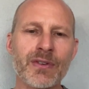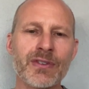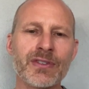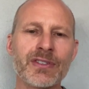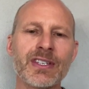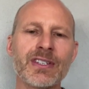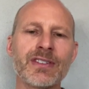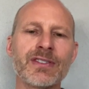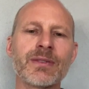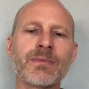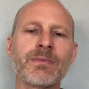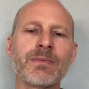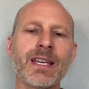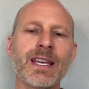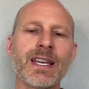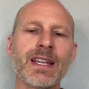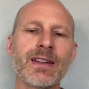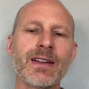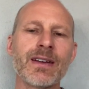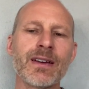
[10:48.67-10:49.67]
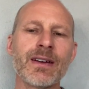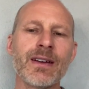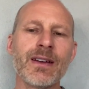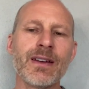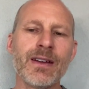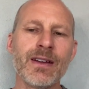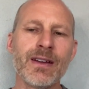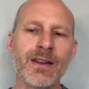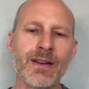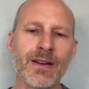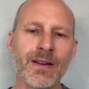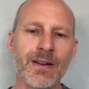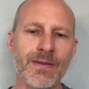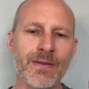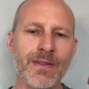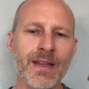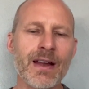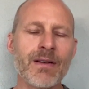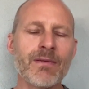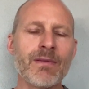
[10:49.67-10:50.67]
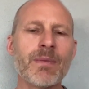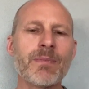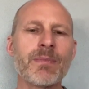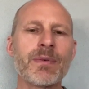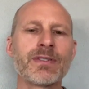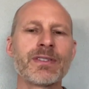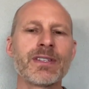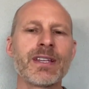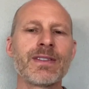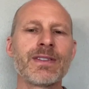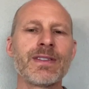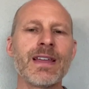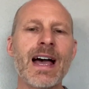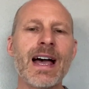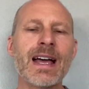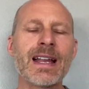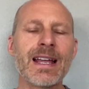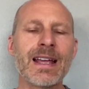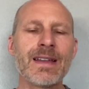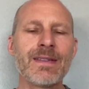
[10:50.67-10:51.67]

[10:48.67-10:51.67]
We've seen some data that represent that.